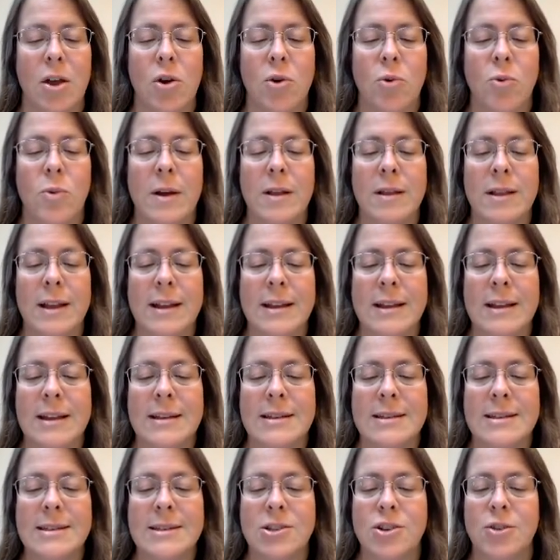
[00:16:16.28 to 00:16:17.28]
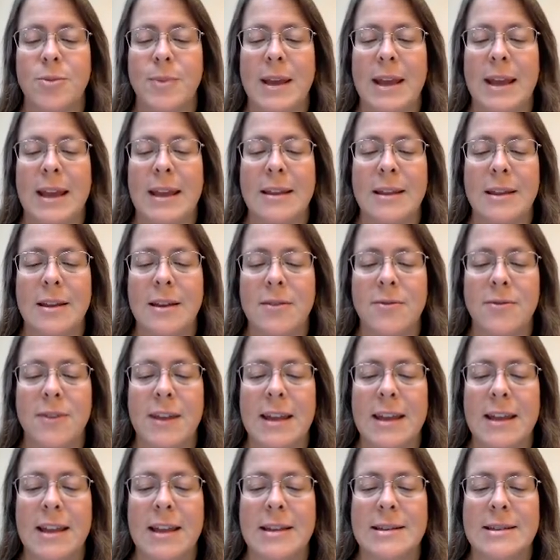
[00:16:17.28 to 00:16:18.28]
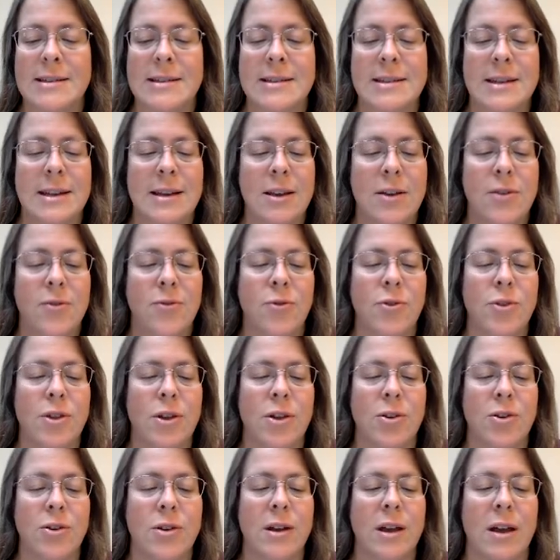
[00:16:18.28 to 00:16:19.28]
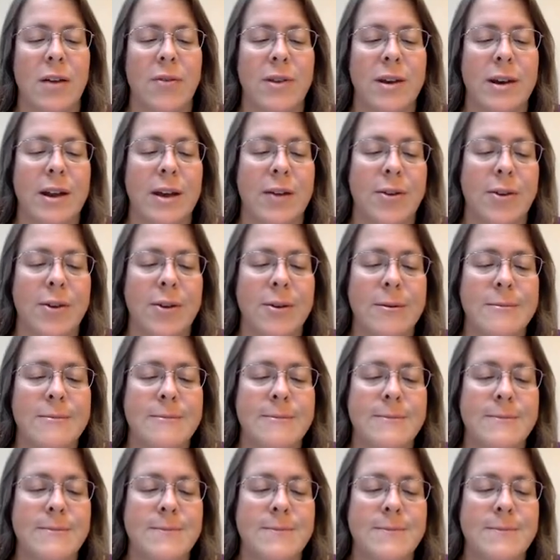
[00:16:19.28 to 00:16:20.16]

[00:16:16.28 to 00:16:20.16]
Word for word: willingness to be inconvenienced for the good of another.